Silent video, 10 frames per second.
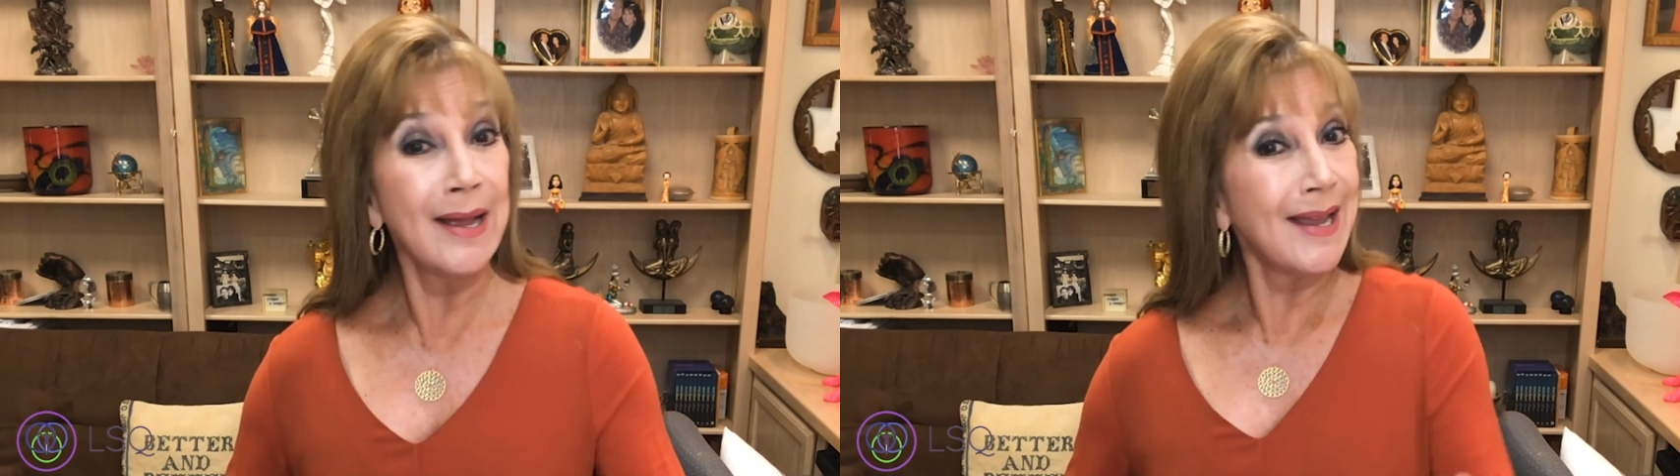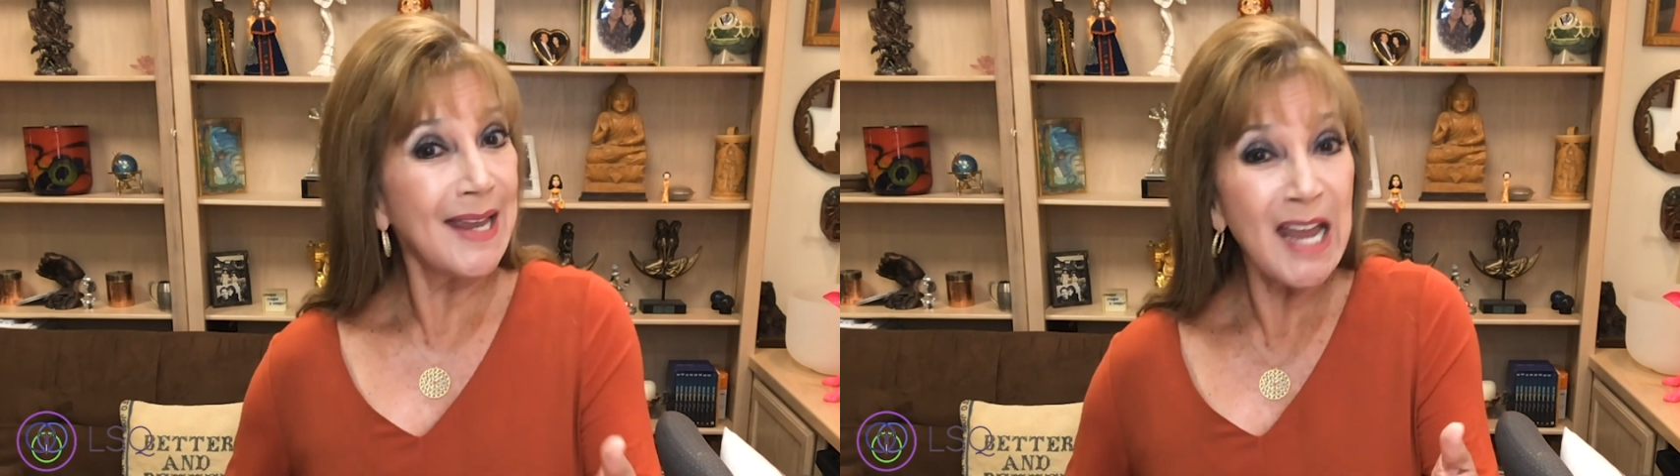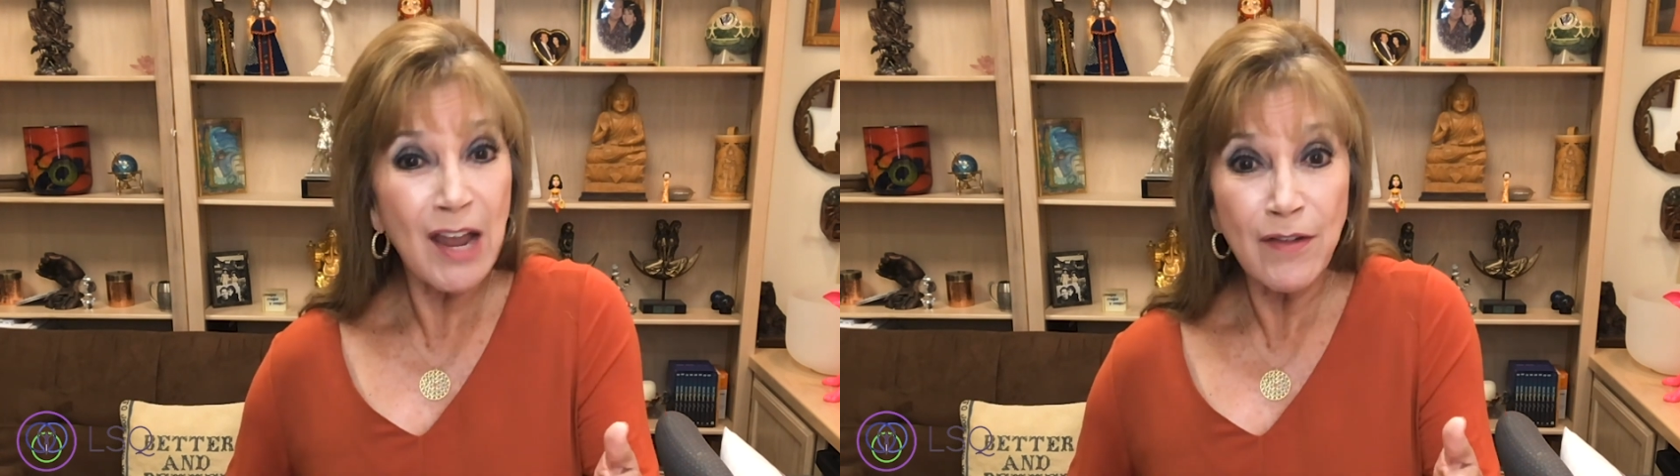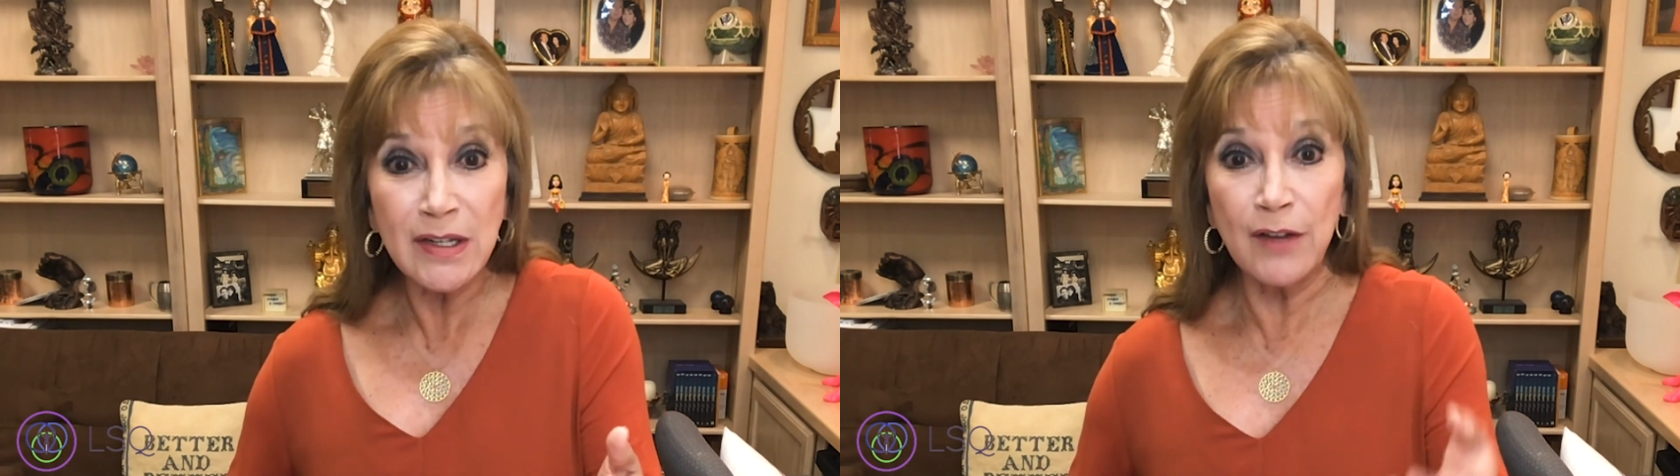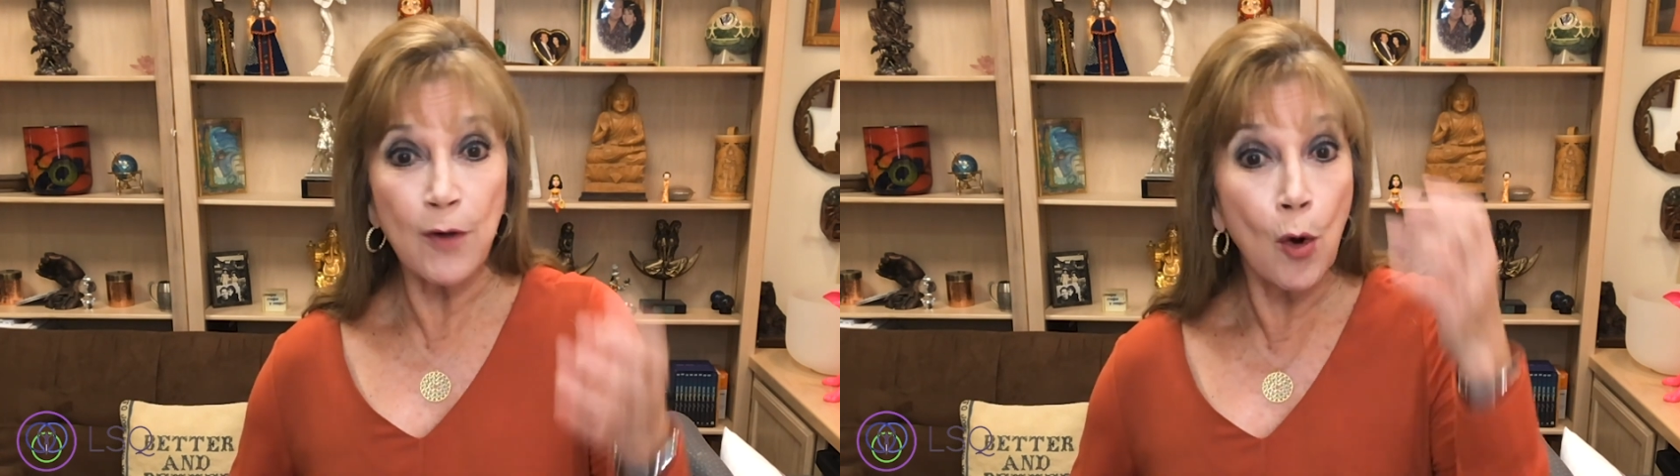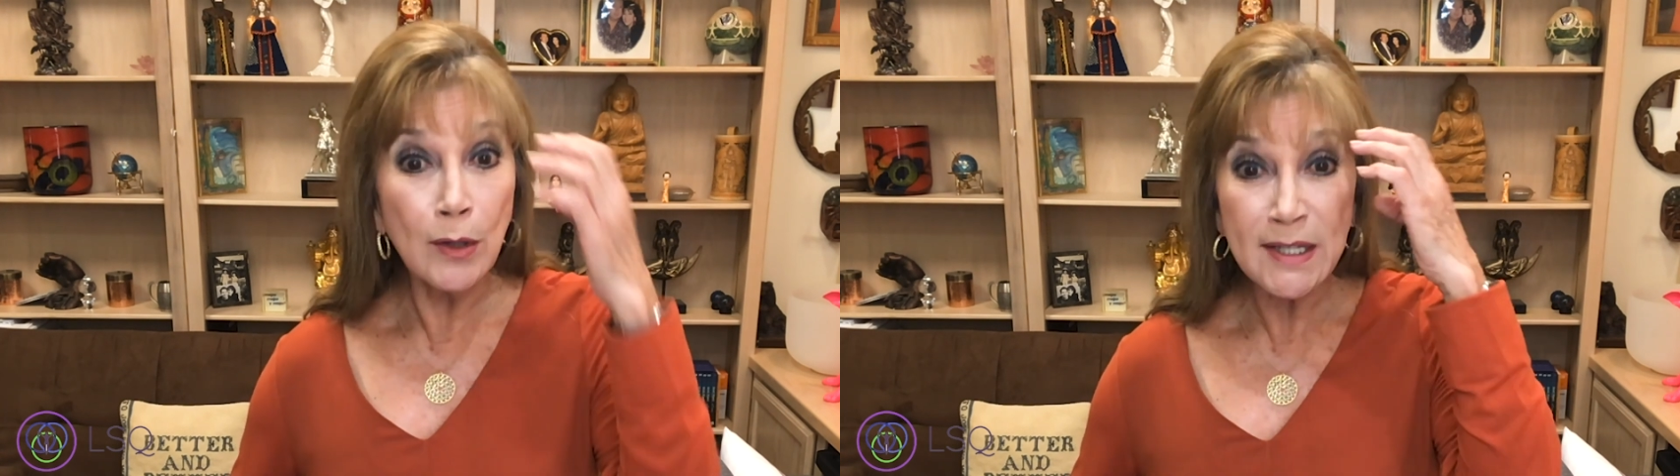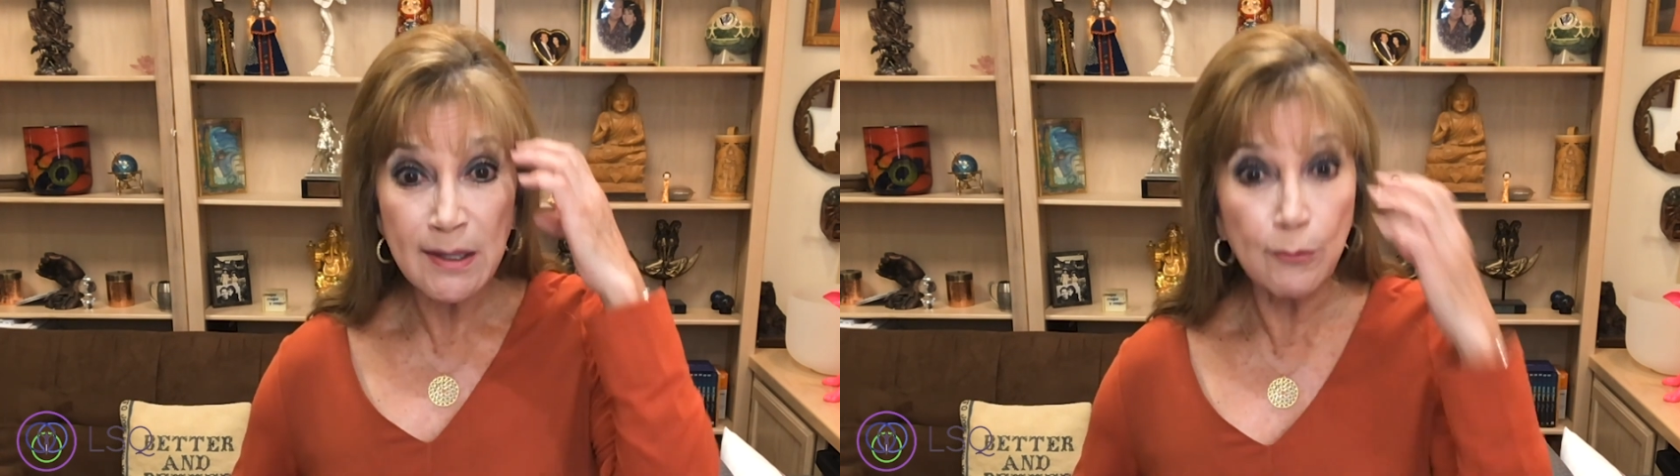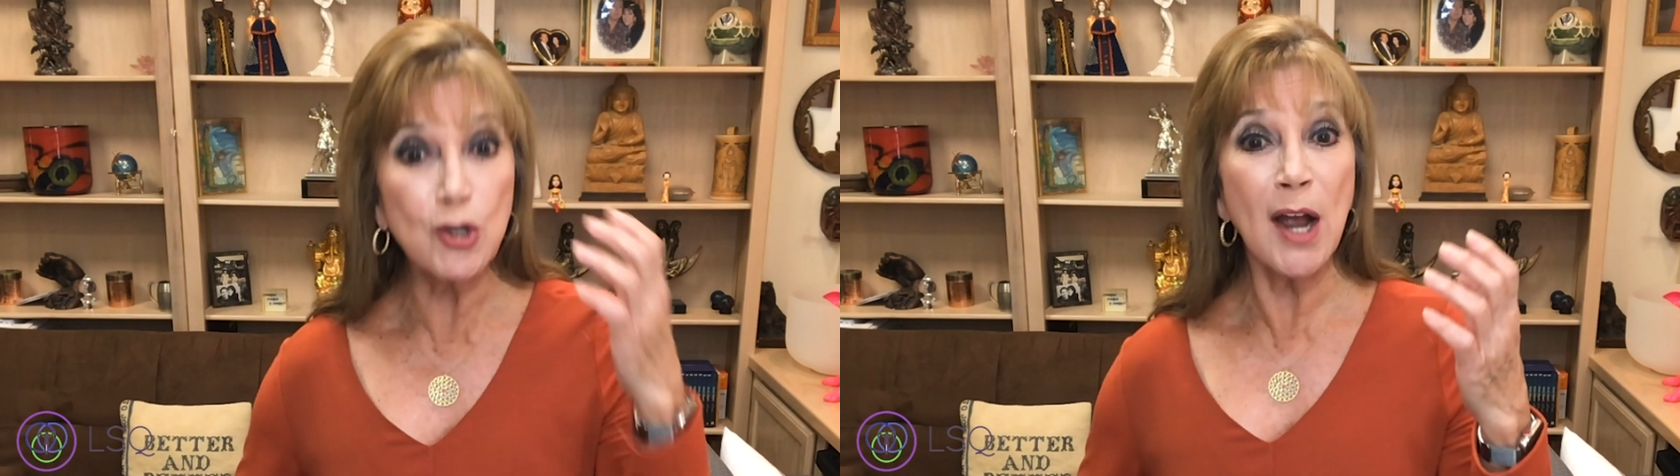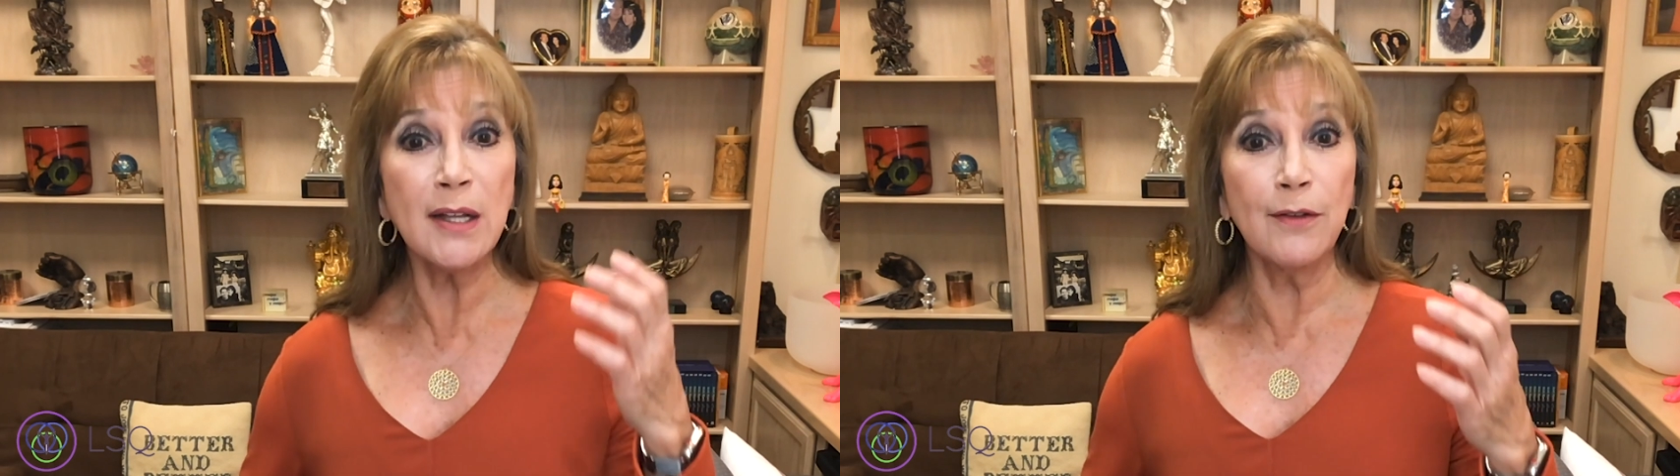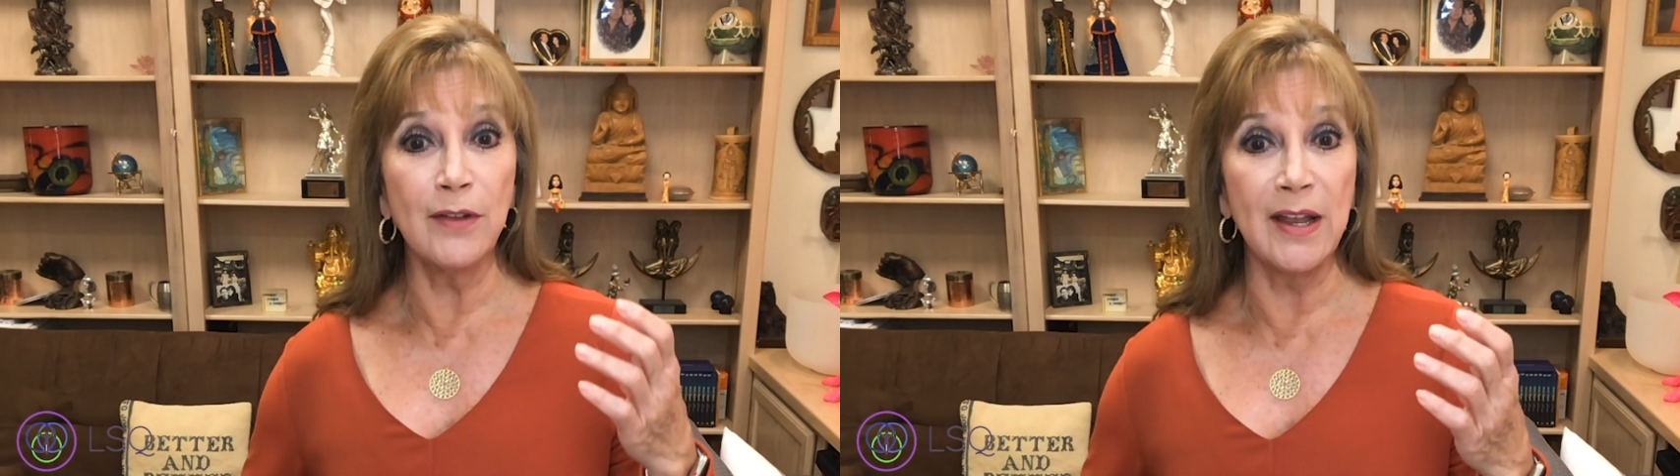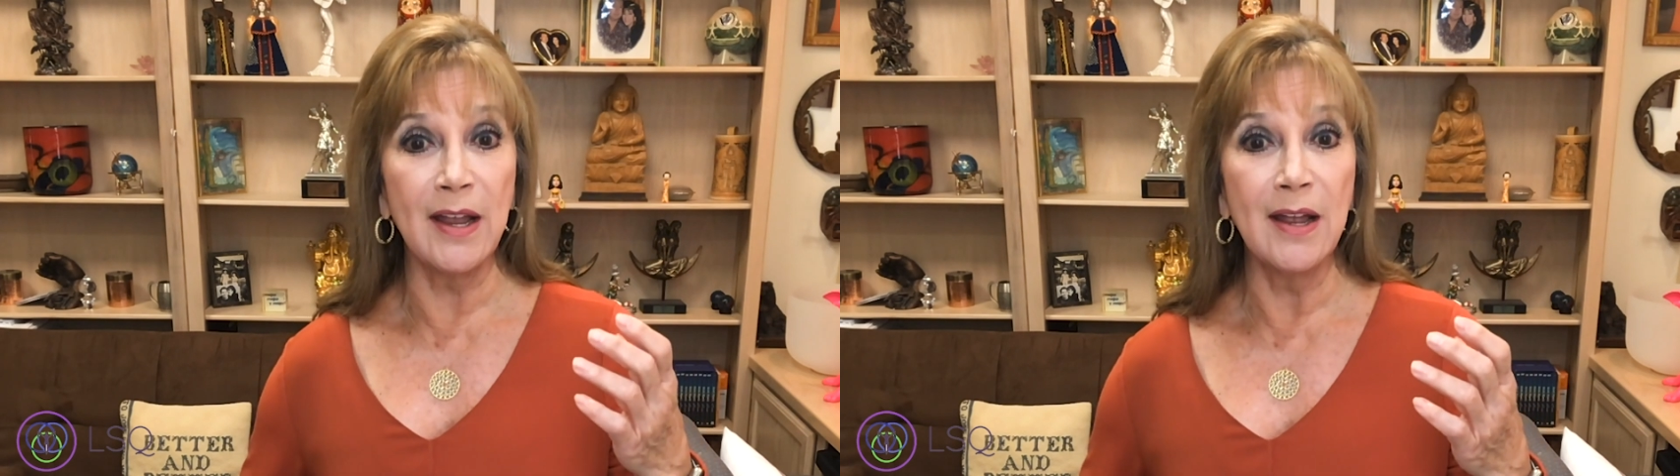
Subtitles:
even if only subjectively.